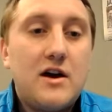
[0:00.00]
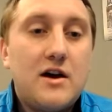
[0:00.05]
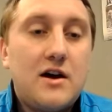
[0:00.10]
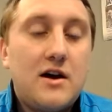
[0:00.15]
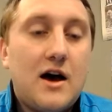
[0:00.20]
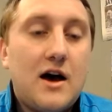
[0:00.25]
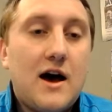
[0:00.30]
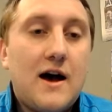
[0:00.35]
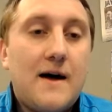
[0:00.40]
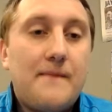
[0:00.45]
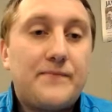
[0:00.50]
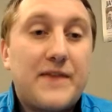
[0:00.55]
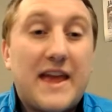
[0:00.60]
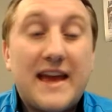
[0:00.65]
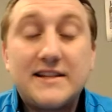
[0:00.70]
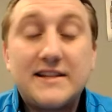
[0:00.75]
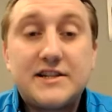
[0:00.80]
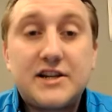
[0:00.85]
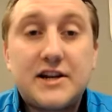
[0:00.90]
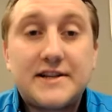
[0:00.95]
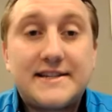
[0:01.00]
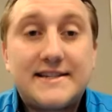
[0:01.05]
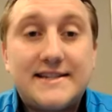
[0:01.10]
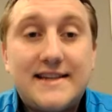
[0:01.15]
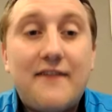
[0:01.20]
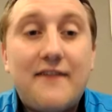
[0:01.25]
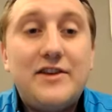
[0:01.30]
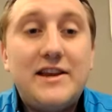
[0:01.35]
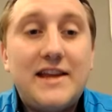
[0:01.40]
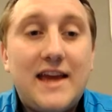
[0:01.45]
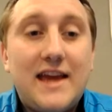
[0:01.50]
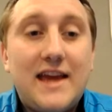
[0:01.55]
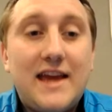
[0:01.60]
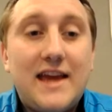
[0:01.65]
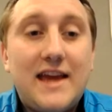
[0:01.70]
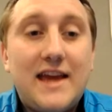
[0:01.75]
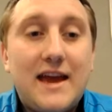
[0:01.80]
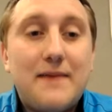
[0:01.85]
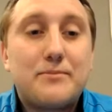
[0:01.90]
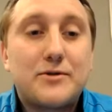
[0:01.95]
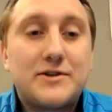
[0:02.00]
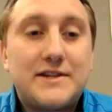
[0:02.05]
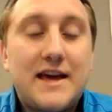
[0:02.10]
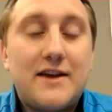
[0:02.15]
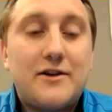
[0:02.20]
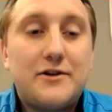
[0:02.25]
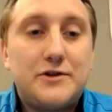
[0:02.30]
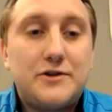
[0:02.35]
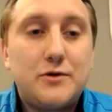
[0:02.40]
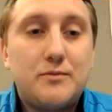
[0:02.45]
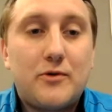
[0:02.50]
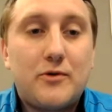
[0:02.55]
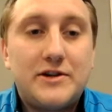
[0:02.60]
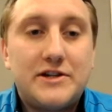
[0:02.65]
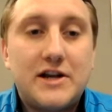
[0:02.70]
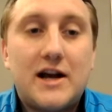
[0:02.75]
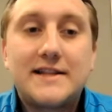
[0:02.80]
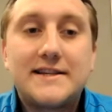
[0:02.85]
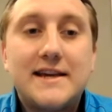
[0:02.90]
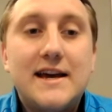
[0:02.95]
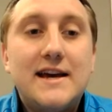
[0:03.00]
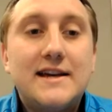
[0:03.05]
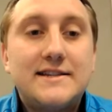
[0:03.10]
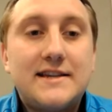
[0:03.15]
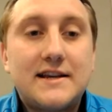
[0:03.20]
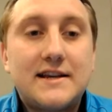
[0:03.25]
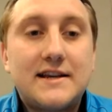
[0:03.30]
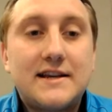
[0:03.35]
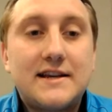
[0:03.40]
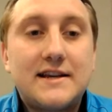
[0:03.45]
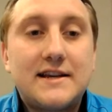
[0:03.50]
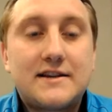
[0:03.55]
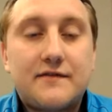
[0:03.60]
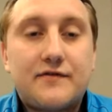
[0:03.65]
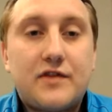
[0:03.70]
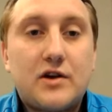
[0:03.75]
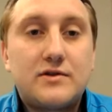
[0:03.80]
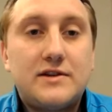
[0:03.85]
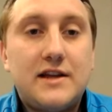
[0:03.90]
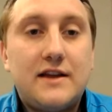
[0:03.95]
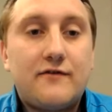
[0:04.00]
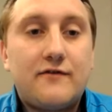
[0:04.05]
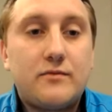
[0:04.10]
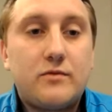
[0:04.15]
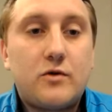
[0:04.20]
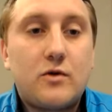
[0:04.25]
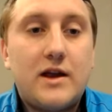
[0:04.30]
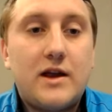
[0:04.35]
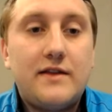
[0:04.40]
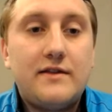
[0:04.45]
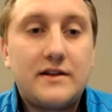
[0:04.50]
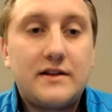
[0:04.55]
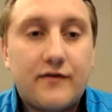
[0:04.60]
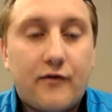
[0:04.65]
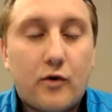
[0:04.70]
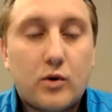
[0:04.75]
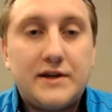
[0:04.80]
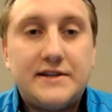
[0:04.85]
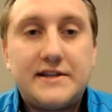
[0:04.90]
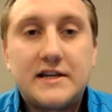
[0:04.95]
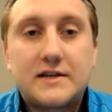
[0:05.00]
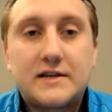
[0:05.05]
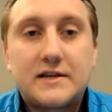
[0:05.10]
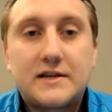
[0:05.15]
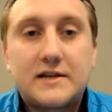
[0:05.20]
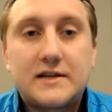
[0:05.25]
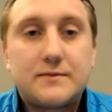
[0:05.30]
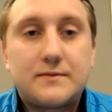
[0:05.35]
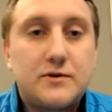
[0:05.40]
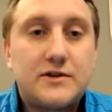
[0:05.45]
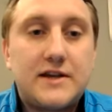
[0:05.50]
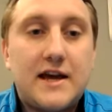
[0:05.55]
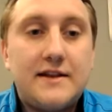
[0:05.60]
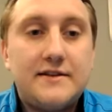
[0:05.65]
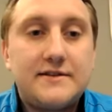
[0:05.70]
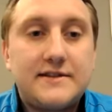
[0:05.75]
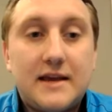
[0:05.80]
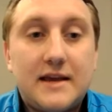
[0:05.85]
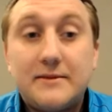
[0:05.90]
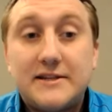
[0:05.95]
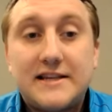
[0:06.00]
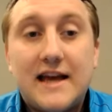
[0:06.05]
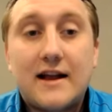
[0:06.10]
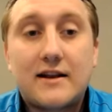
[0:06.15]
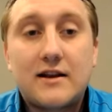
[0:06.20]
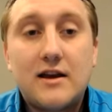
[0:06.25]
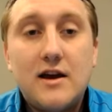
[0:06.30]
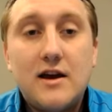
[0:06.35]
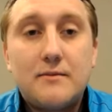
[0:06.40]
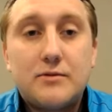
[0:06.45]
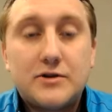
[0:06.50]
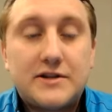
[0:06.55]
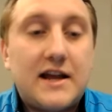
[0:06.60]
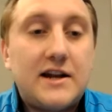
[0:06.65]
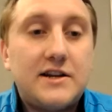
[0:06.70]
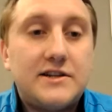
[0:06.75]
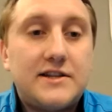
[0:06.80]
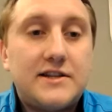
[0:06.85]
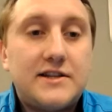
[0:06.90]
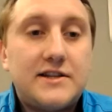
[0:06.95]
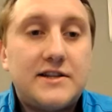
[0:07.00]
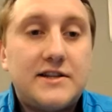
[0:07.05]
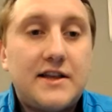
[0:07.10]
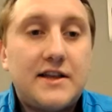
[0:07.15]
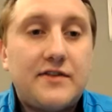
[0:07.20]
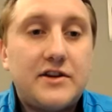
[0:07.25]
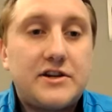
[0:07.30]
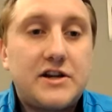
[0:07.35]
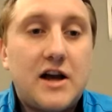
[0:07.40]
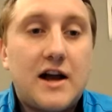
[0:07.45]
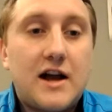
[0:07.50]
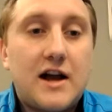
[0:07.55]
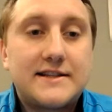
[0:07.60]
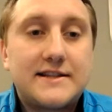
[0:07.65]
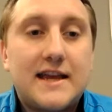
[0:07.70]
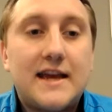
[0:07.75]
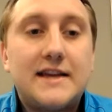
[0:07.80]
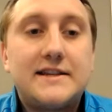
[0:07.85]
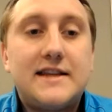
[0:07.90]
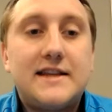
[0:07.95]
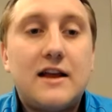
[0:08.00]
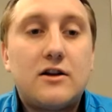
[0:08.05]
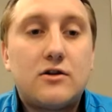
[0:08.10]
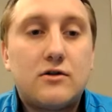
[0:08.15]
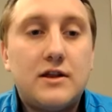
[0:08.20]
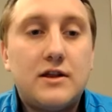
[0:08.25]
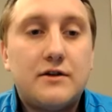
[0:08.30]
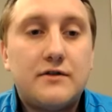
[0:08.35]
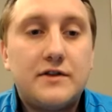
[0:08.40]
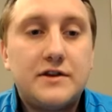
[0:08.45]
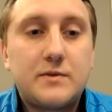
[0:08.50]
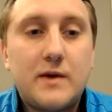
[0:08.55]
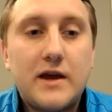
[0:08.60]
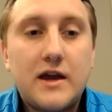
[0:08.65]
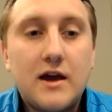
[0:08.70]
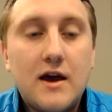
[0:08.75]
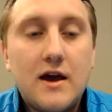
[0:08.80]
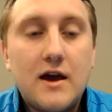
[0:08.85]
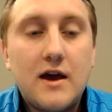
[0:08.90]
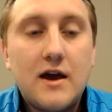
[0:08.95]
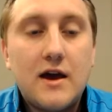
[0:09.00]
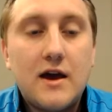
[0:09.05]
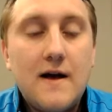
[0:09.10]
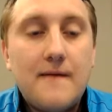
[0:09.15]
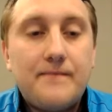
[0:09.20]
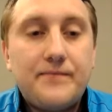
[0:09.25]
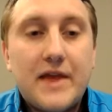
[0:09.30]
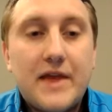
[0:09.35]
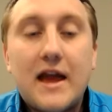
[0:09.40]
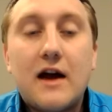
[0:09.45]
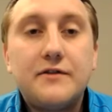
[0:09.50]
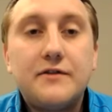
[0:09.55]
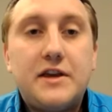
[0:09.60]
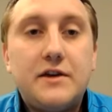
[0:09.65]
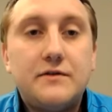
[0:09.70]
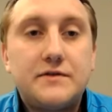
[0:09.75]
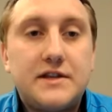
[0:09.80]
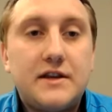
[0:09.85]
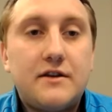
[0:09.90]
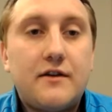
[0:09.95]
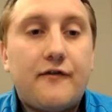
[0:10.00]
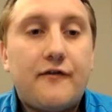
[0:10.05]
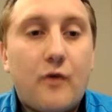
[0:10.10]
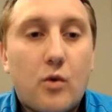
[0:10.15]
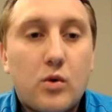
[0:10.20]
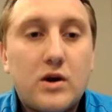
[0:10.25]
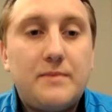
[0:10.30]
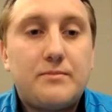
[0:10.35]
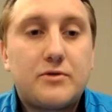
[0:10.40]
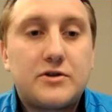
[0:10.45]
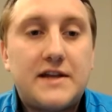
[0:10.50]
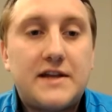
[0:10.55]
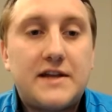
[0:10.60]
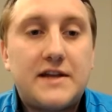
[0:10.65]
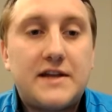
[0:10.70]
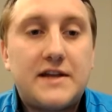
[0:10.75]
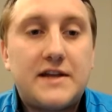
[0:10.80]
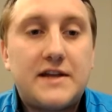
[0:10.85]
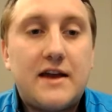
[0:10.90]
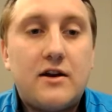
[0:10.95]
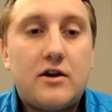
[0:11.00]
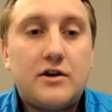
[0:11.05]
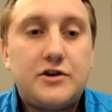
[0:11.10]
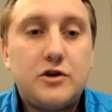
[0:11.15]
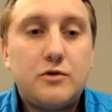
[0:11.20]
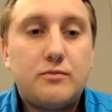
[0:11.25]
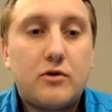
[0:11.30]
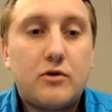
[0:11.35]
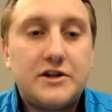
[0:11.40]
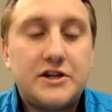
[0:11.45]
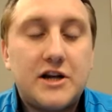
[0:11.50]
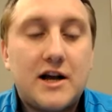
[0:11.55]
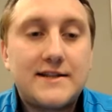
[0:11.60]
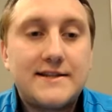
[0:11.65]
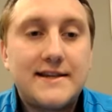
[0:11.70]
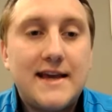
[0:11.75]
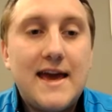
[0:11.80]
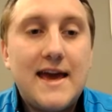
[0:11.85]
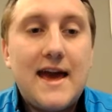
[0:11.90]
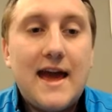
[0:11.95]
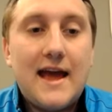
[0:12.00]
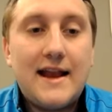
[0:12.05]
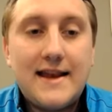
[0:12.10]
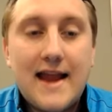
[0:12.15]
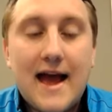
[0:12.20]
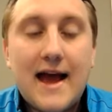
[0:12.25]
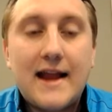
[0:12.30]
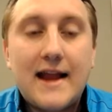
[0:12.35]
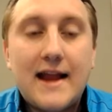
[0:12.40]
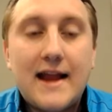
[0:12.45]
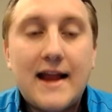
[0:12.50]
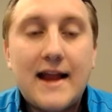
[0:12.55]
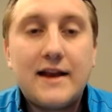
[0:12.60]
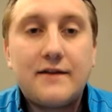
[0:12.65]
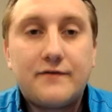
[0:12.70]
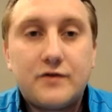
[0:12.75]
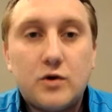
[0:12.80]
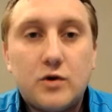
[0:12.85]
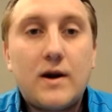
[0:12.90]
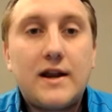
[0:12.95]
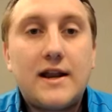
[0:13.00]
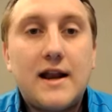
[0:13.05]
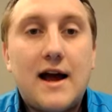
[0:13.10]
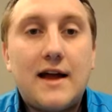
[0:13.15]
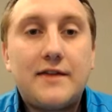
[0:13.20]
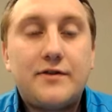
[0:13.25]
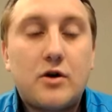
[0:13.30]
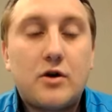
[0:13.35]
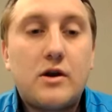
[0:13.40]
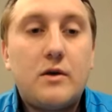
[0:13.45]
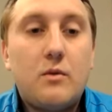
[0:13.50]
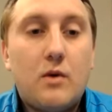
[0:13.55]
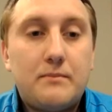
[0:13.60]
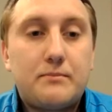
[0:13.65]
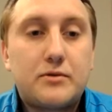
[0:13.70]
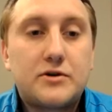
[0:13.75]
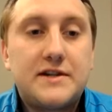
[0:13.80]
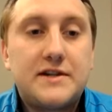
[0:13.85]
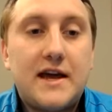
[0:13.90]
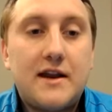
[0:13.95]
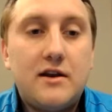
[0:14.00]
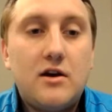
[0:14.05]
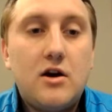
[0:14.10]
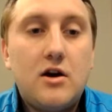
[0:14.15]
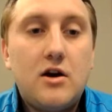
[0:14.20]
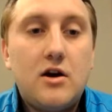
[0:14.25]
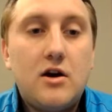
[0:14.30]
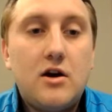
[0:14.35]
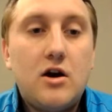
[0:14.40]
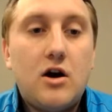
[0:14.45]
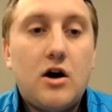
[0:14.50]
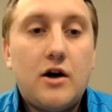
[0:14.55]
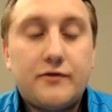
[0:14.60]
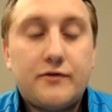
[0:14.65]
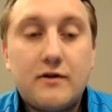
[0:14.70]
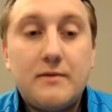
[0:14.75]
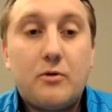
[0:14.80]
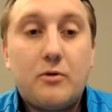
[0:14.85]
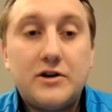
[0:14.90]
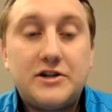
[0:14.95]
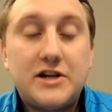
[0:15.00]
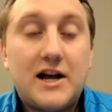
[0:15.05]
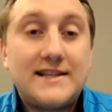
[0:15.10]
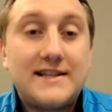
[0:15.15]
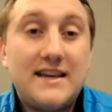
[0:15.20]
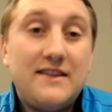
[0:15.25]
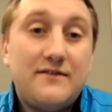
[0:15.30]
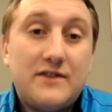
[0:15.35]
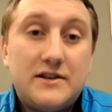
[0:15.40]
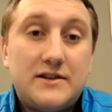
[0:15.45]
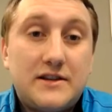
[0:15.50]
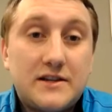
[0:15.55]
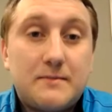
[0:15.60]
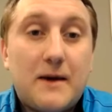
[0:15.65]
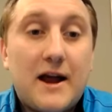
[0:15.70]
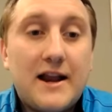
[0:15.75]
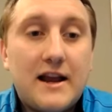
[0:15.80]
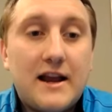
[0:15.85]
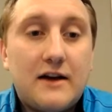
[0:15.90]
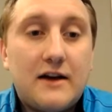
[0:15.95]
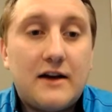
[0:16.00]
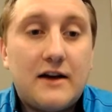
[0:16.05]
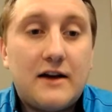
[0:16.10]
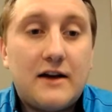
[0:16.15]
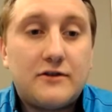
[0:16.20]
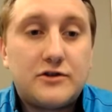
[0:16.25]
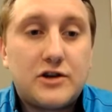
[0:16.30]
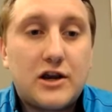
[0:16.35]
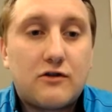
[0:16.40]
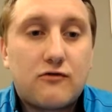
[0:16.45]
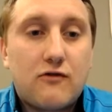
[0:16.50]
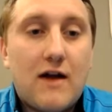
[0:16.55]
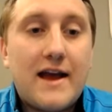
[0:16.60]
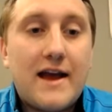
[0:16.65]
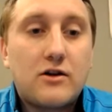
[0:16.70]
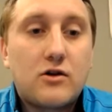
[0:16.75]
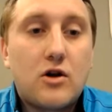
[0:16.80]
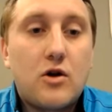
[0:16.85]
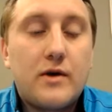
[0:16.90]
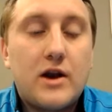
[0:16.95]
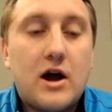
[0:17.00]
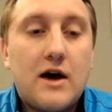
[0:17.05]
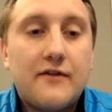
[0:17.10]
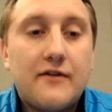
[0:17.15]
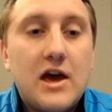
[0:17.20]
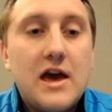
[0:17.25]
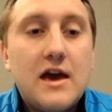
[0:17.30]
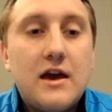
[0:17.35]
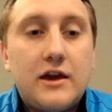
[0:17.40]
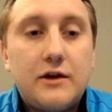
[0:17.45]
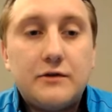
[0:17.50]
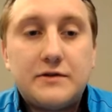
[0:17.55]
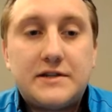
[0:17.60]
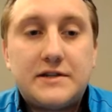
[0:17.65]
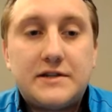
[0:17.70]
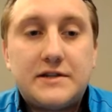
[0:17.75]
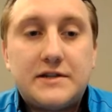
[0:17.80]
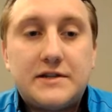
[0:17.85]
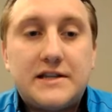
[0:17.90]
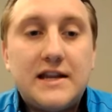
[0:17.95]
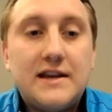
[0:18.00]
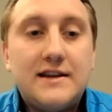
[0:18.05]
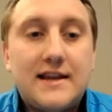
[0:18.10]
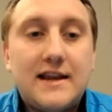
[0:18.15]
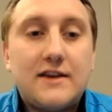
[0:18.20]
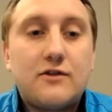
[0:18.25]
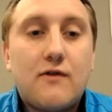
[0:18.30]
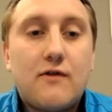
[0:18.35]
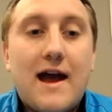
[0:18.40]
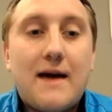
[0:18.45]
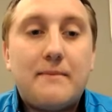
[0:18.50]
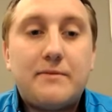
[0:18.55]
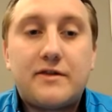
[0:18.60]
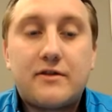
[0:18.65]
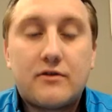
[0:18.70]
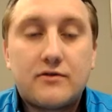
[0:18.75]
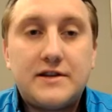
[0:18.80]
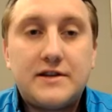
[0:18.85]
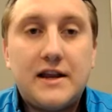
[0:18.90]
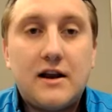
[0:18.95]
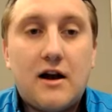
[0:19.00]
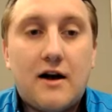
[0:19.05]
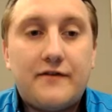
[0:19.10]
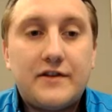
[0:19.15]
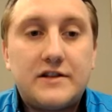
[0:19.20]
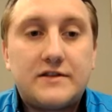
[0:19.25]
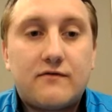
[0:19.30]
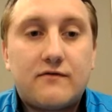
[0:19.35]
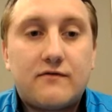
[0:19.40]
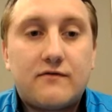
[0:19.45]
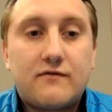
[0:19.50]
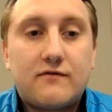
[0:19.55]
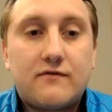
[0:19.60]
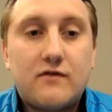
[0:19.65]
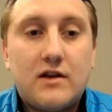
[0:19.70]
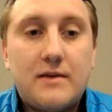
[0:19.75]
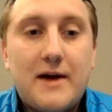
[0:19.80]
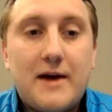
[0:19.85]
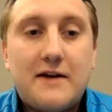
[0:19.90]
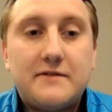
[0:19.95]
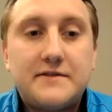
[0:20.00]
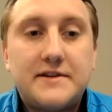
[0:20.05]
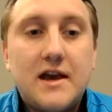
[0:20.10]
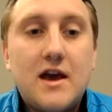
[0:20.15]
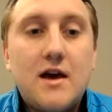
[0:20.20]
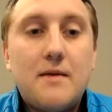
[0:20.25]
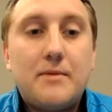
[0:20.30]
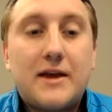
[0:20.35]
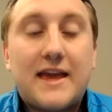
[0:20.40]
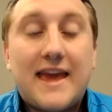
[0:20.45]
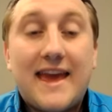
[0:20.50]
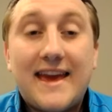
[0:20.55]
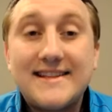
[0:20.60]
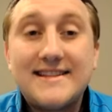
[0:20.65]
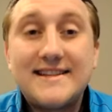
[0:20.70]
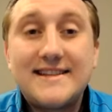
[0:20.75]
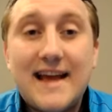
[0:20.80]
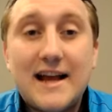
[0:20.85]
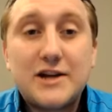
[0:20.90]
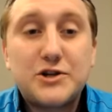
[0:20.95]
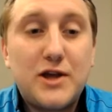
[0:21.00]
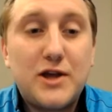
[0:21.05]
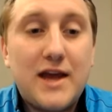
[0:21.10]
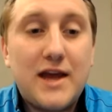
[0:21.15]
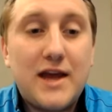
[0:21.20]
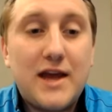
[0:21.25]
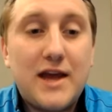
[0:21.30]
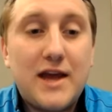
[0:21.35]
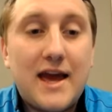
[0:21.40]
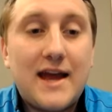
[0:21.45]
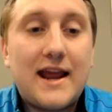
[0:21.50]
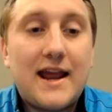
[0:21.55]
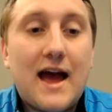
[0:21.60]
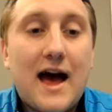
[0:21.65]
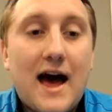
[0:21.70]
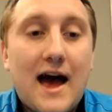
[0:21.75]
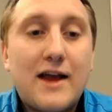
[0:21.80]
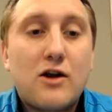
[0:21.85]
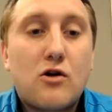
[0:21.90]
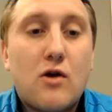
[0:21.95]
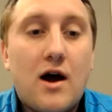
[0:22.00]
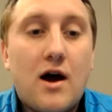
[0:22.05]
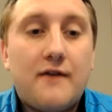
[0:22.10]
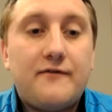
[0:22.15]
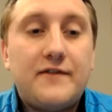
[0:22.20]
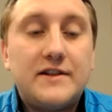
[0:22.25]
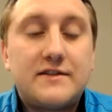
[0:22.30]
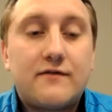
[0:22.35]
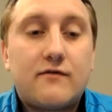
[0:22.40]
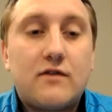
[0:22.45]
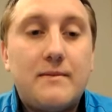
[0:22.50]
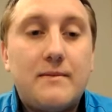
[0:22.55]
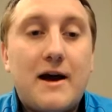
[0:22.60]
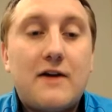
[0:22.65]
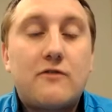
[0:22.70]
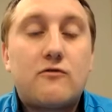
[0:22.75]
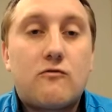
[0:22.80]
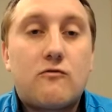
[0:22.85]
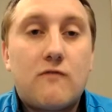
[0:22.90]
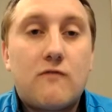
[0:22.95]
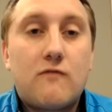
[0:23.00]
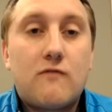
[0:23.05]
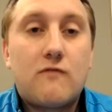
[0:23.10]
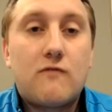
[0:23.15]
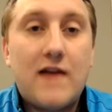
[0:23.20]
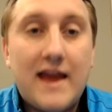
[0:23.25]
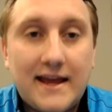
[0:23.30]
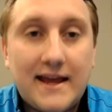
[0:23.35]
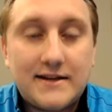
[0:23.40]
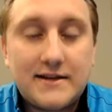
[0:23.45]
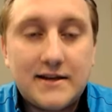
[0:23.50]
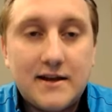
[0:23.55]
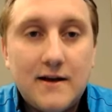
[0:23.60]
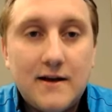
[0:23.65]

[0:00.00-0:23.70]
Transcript: Um, Kansas shot 78% on two point shots, six of 13 from three. That's 46%, same exact percentage that they shot against K State earlier this week. And they held Houston to 40% on two point shots and nine of 29, 31% on three point shots, even despite LJ Cryer going off. Houston did grab 13 offensive rebounds, but Kansas actually had a higher offensive rebound rate.